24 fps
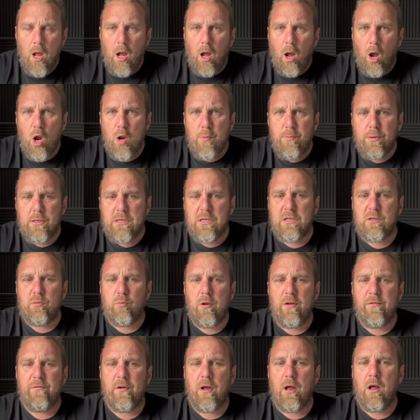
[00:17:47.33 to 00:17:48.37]
Opens
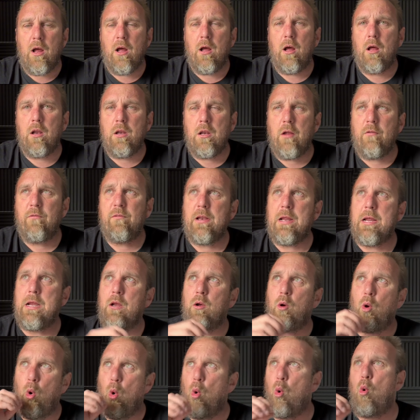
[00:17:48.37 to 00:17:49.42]
with a lovely
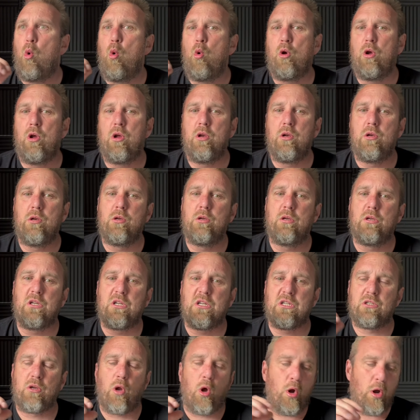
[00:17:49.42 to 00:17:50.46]
organ
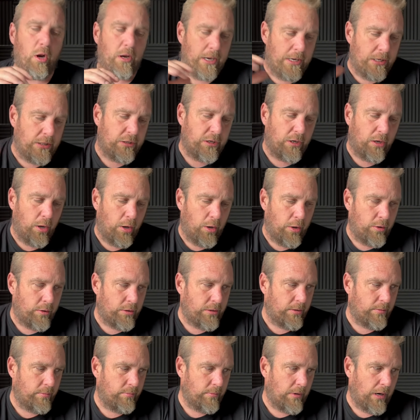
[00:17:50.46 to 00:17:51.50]
style interlude
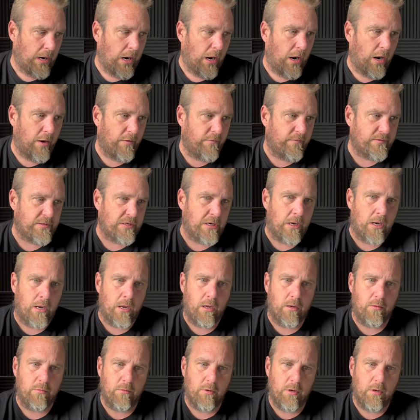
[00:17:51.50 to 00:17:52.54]
after